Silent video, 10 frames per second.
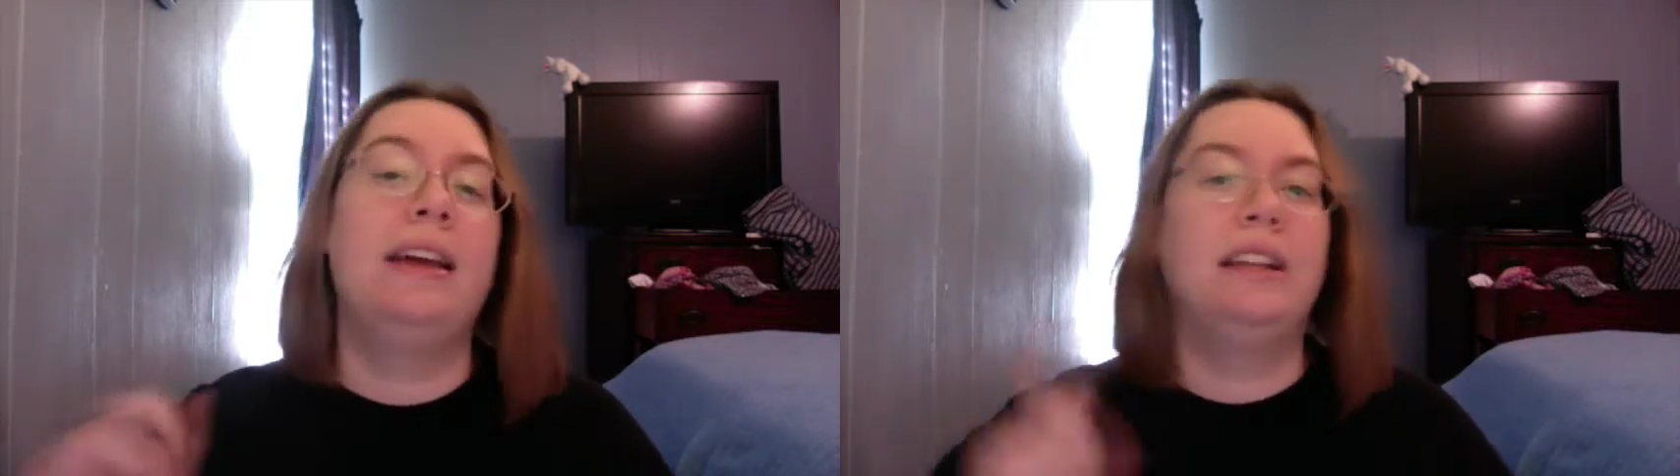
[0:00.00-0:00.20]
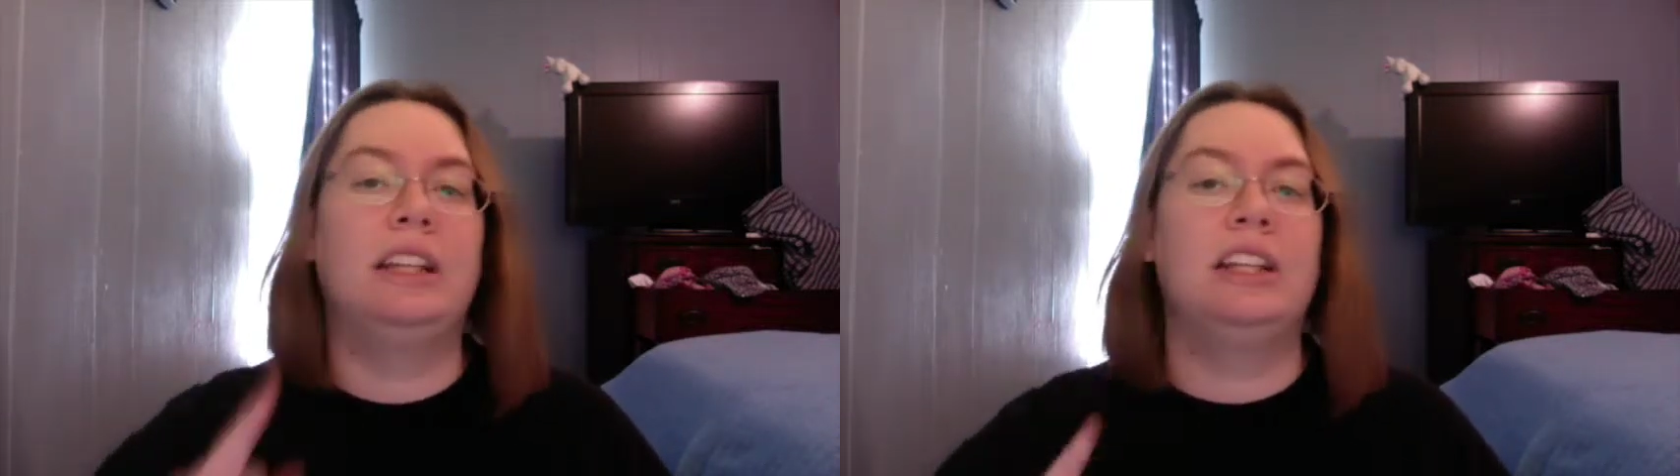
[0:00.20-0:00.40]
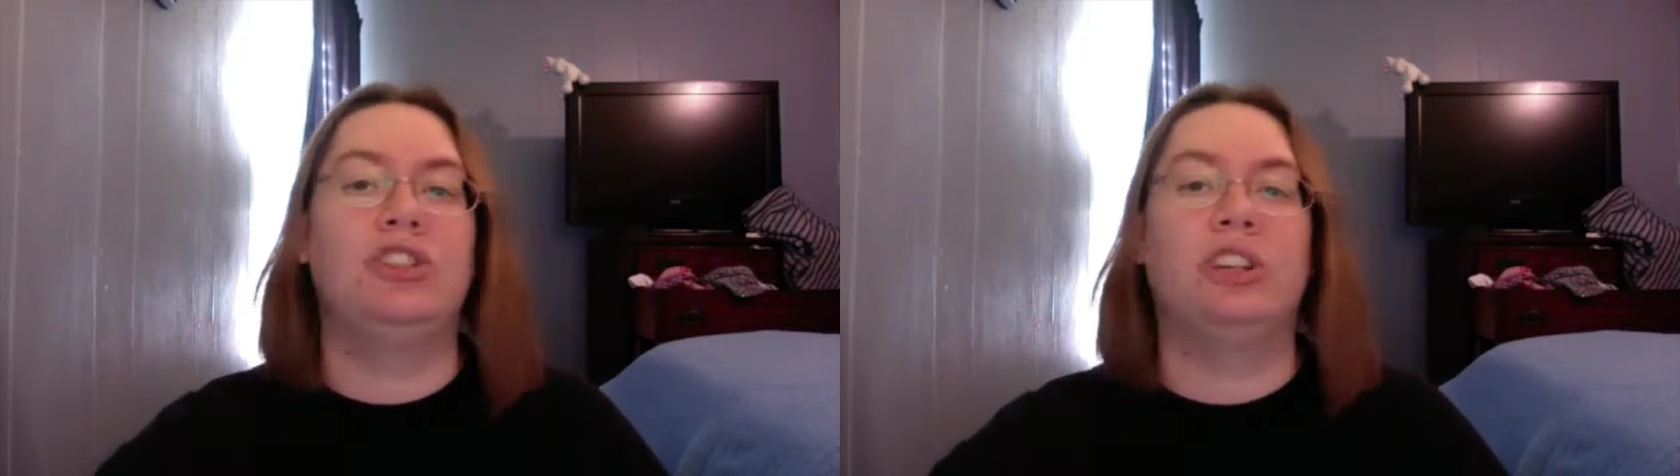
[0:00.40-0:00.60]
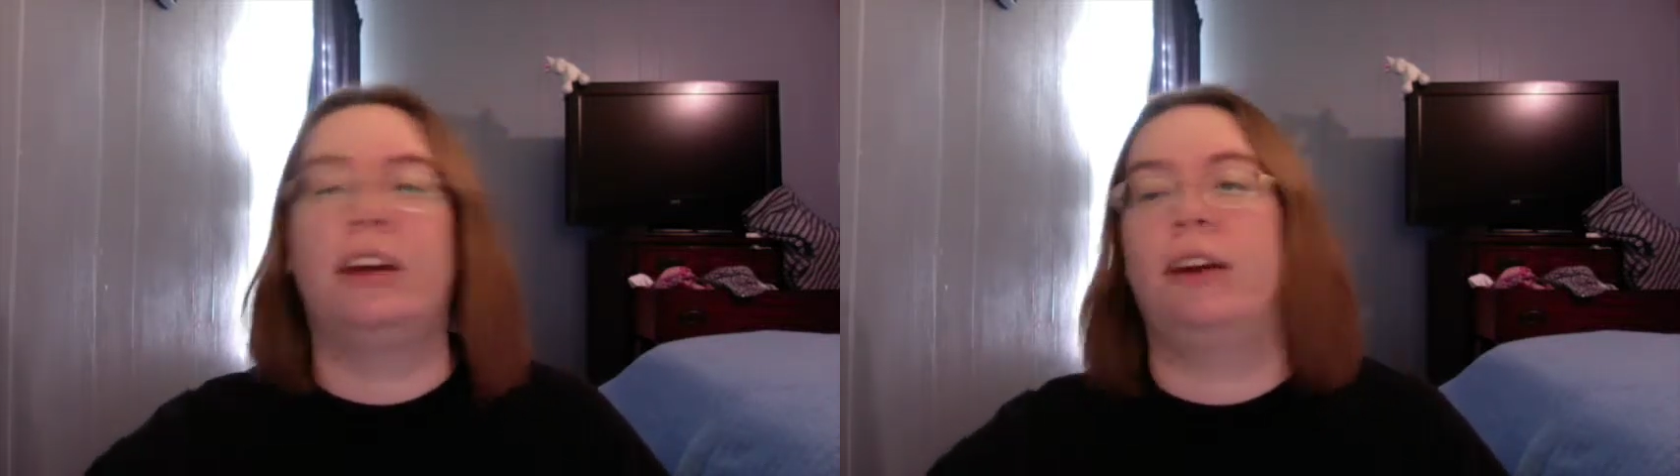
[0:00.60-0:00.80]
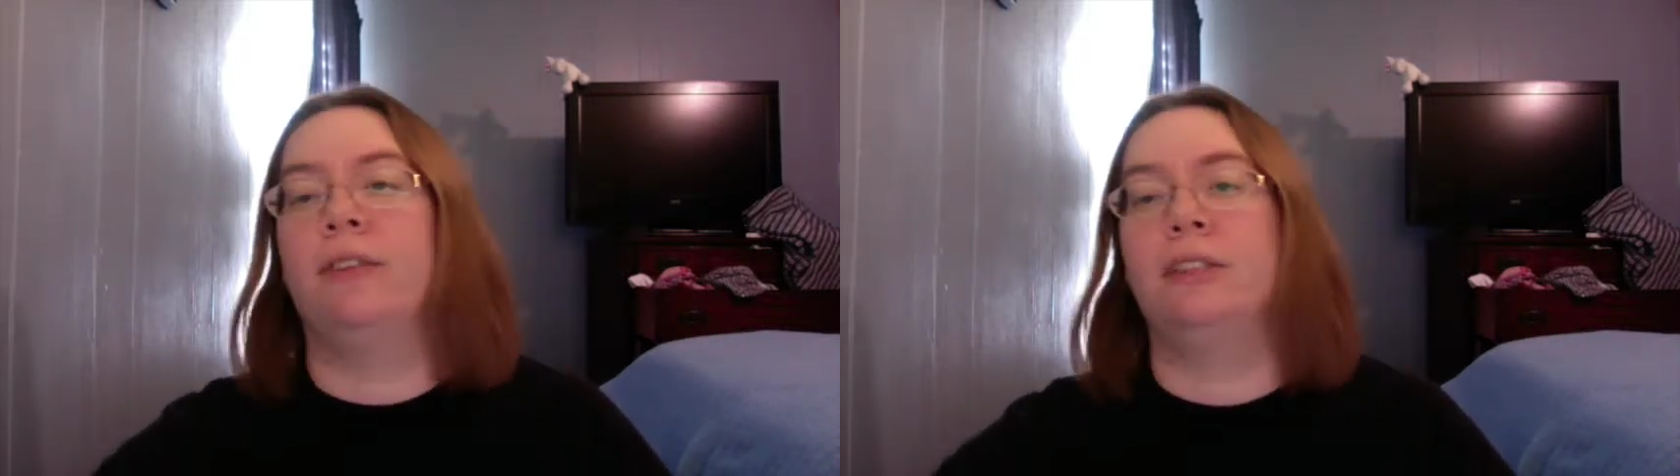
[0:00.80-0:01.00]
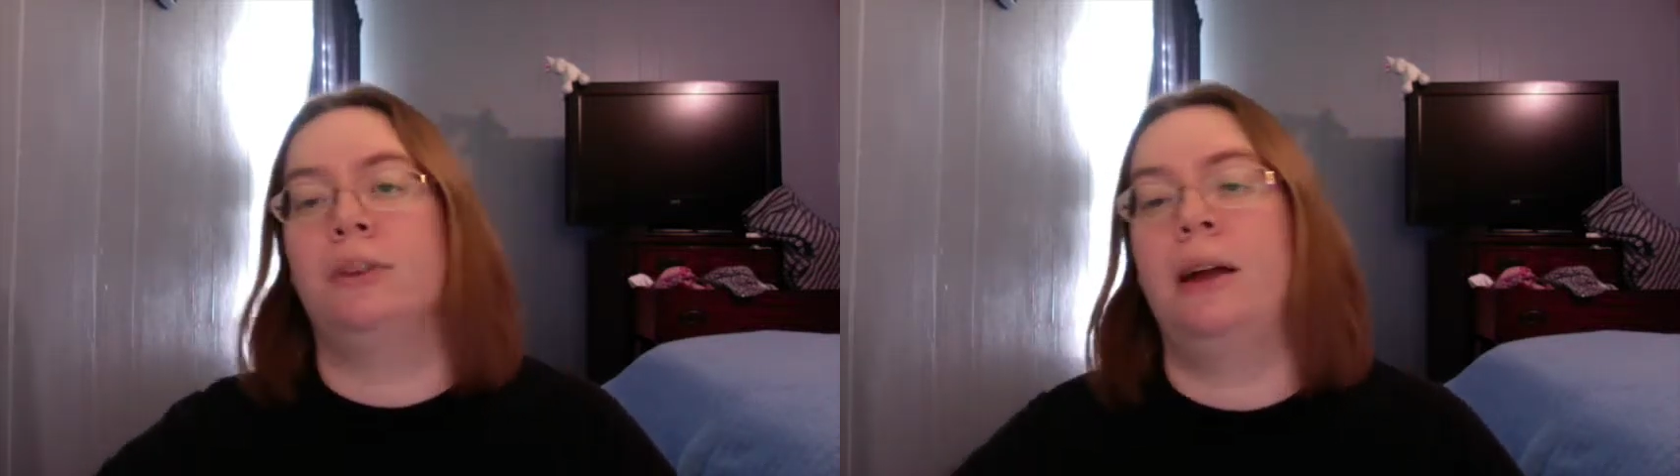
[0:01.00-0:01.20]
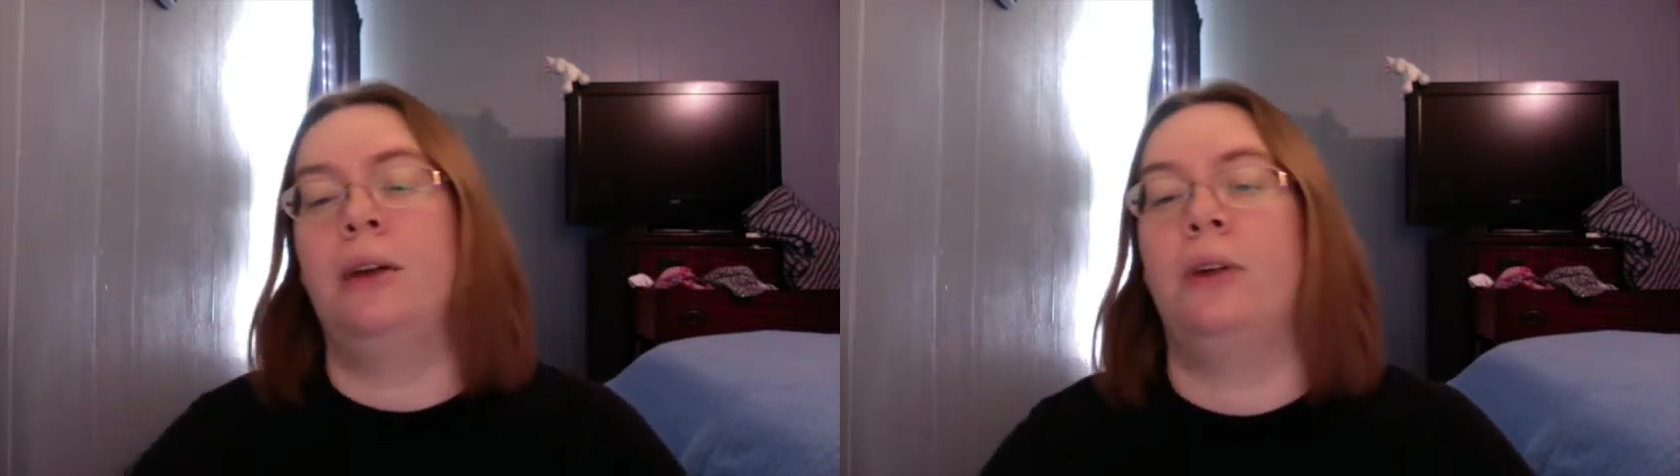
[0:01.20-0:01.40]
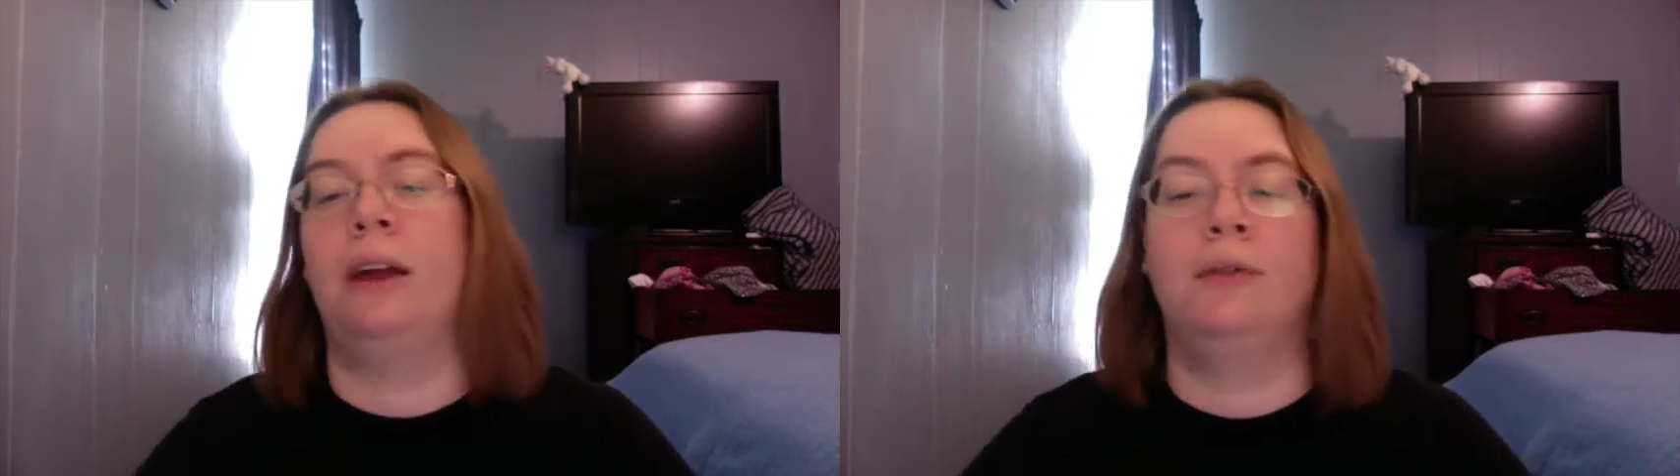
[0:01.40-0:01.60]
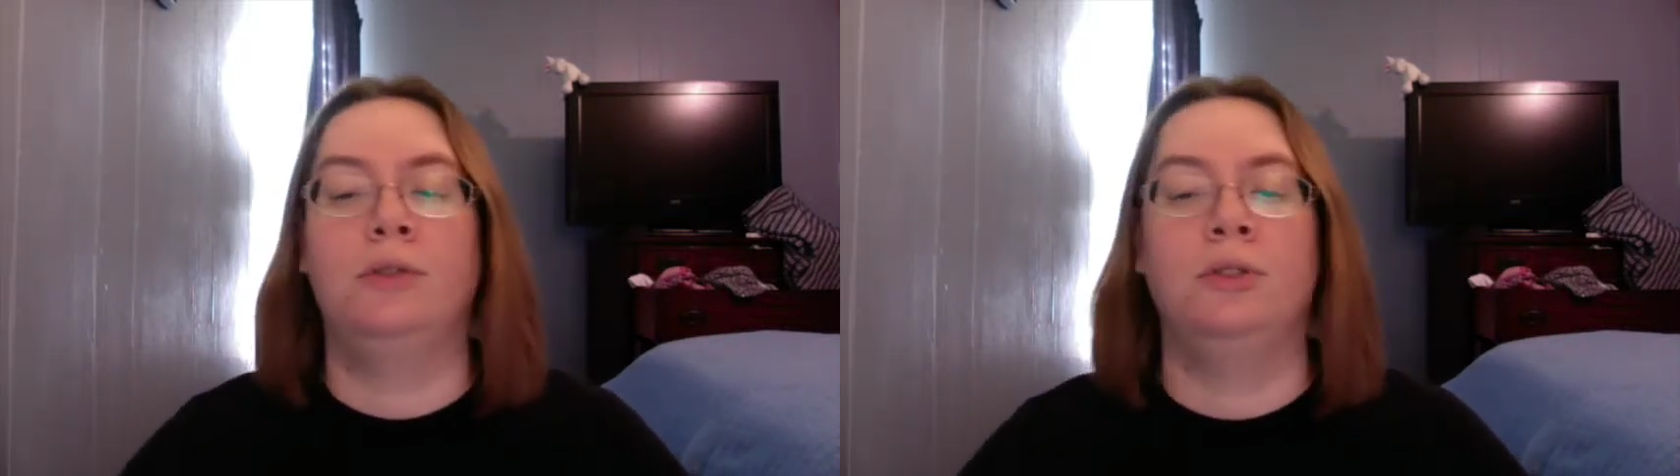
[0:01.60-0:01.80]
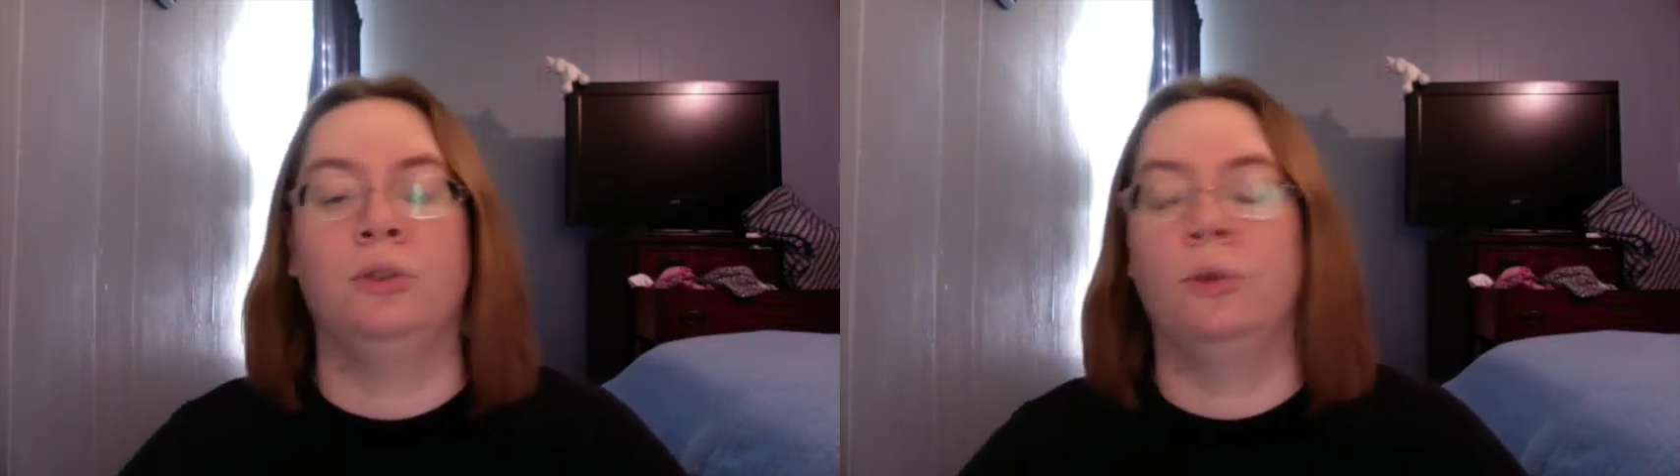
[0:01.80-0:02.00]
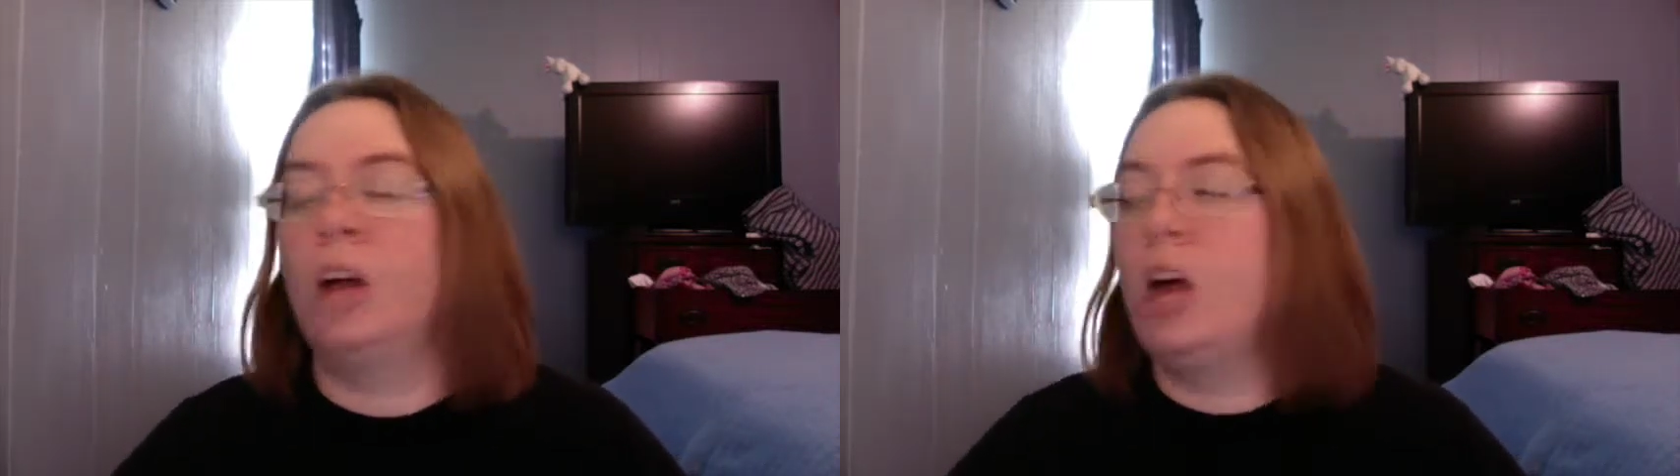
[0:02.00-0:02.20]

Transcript: Glitch took care of it, so I don't have to.